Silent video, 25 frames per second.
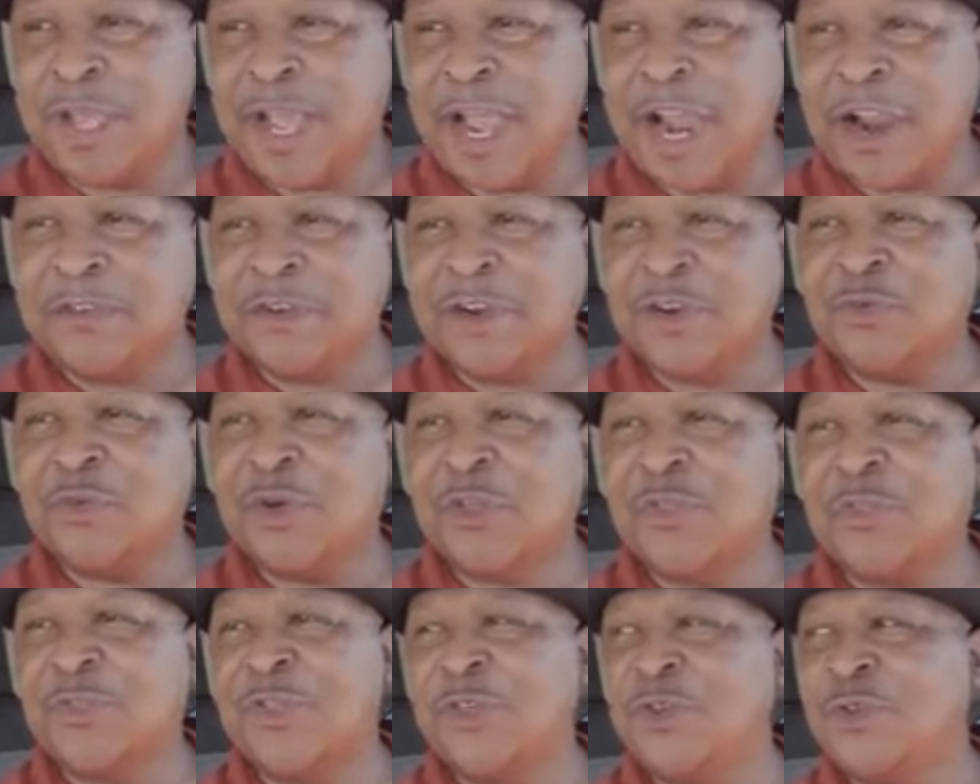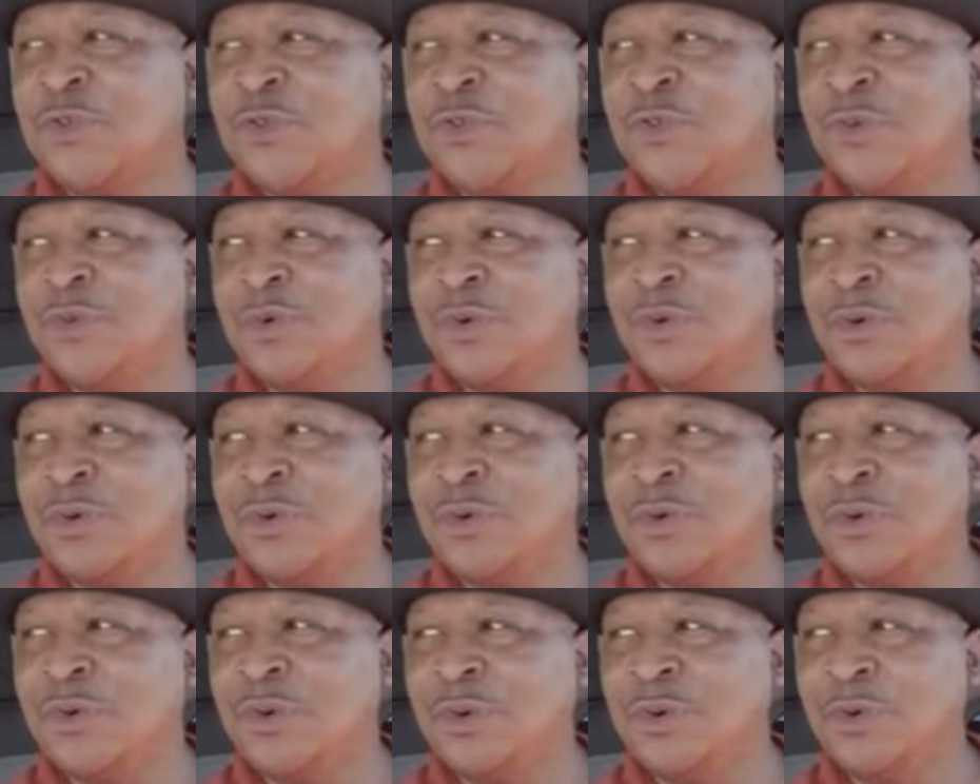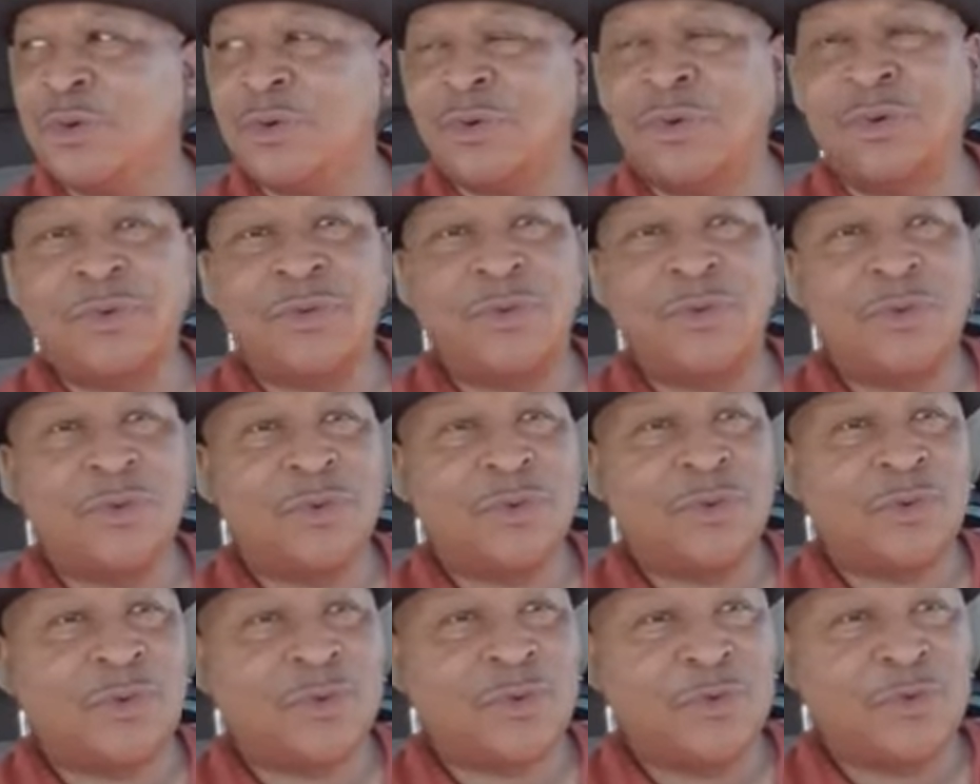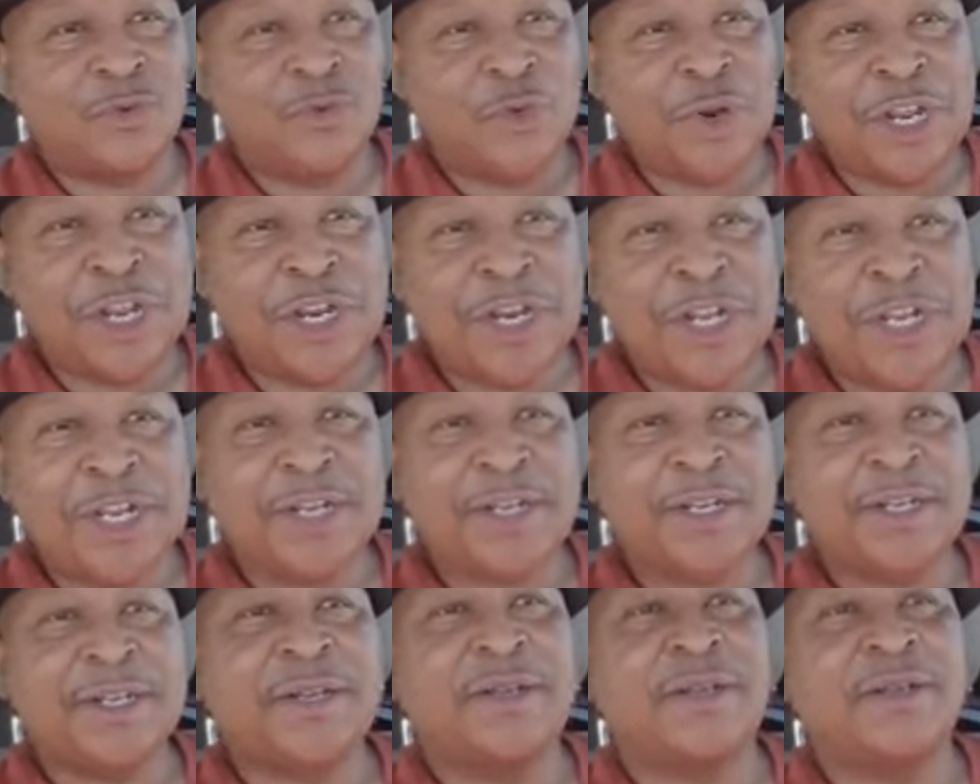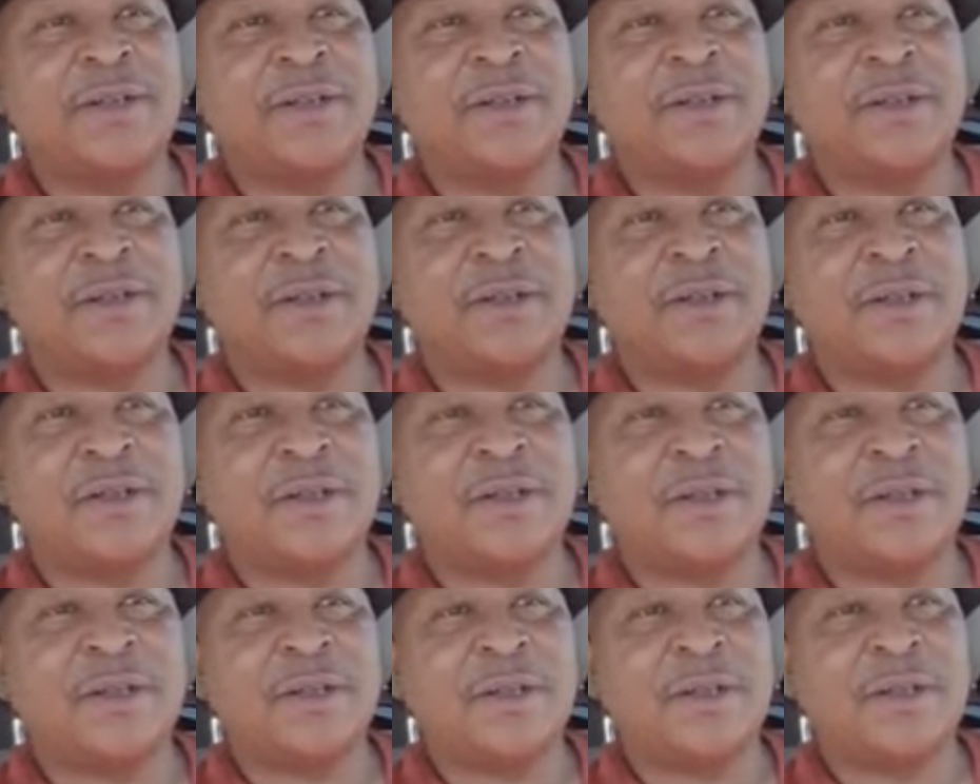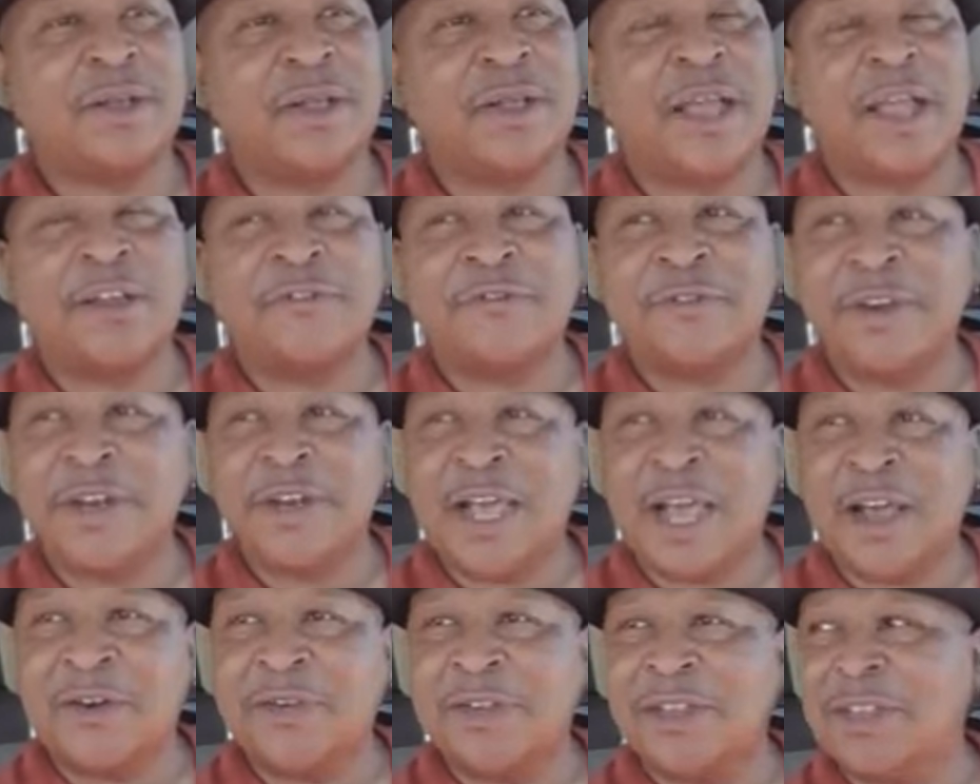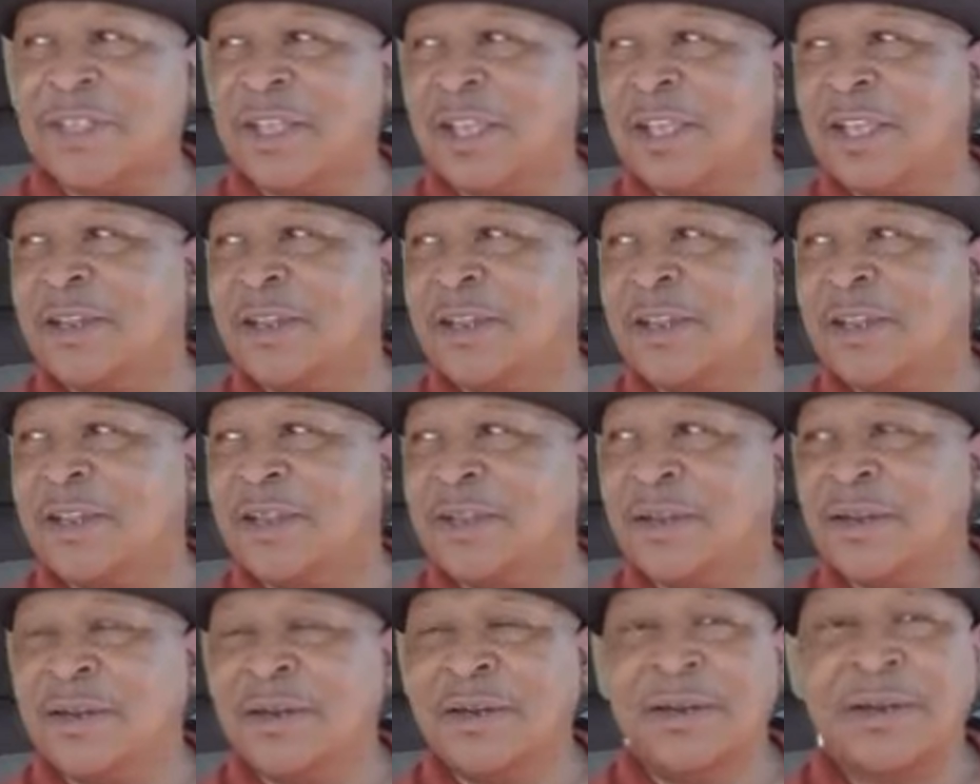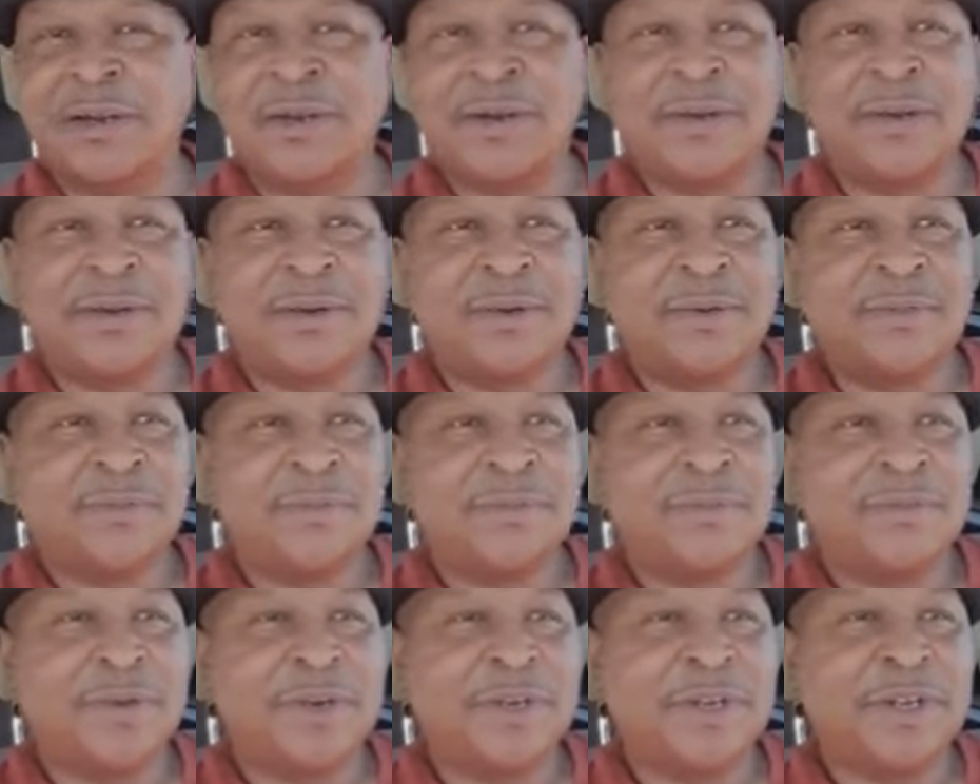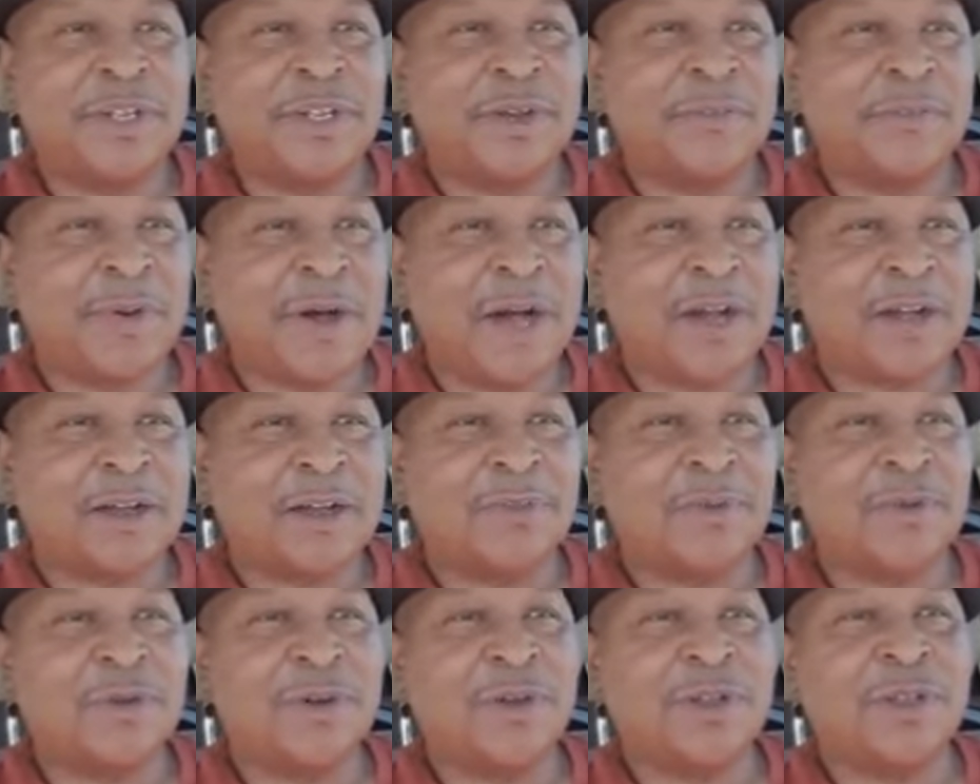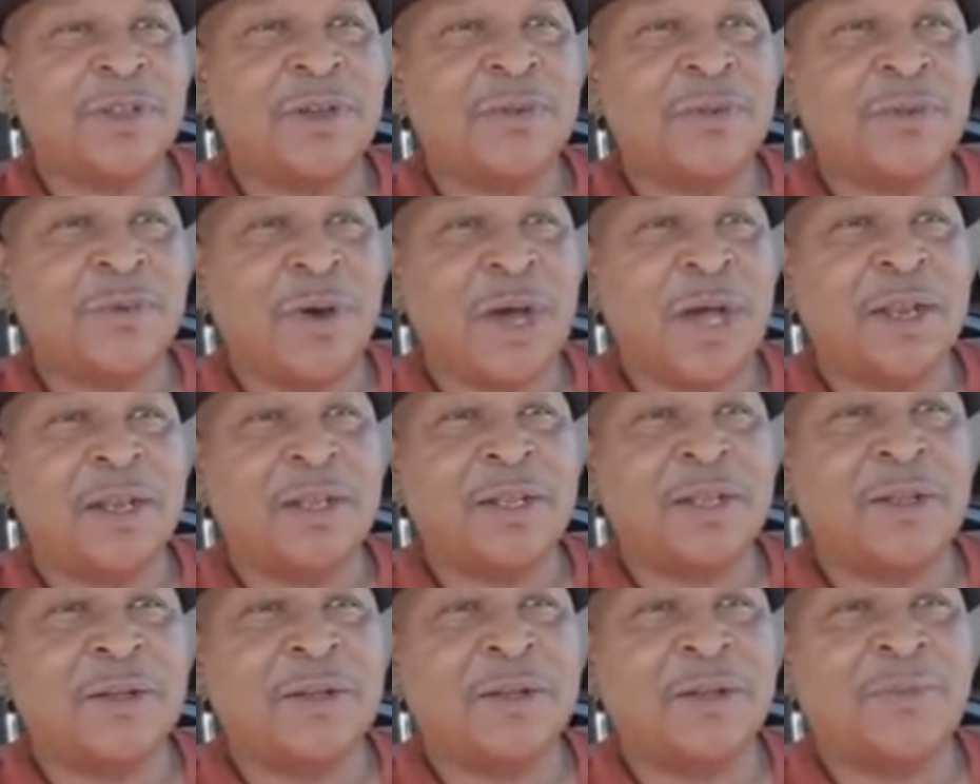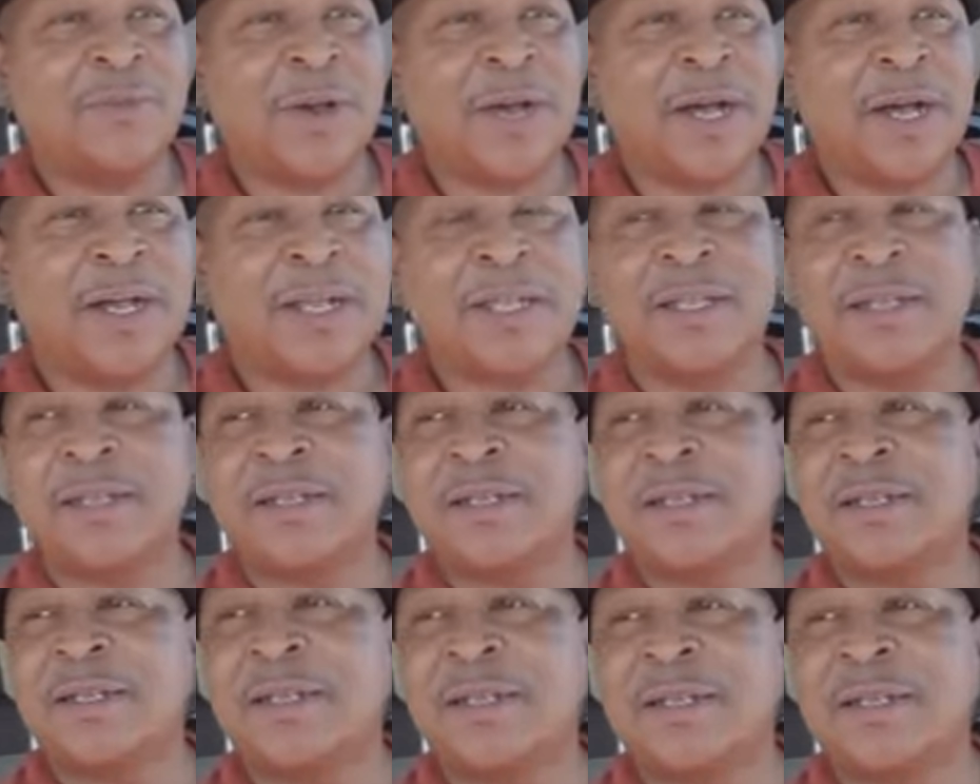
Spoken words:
Carry it with you. Read it every now and then. Put it in your pocketbook, your wallet, or your pocket.